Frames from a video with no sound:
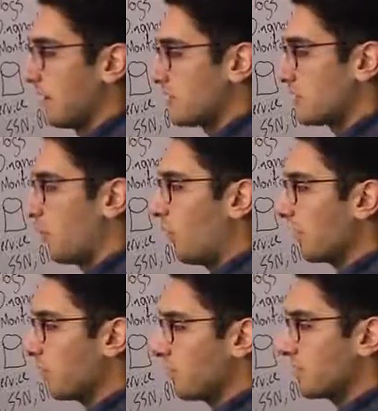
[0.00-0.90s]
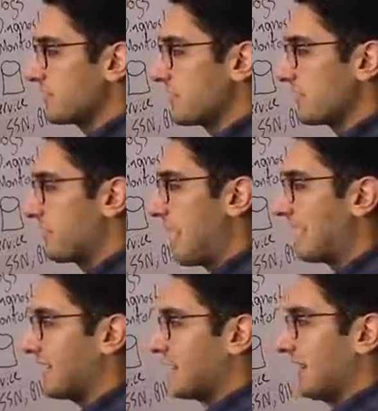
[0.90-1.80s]
So one form of secret
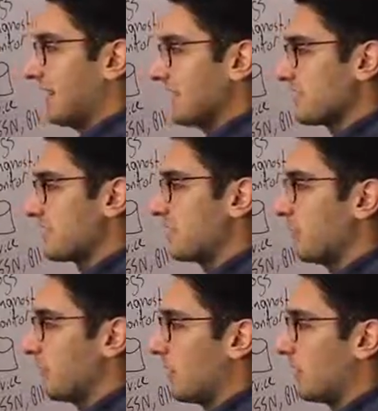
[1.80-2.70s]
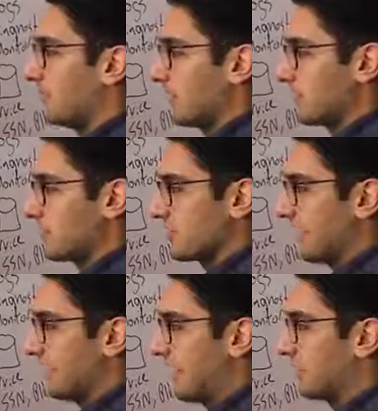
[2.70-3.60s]
backend is a simple one. It's just
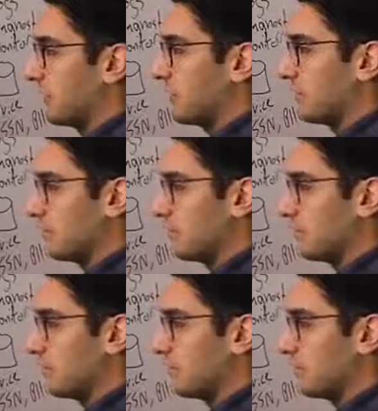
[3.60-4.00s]
key value.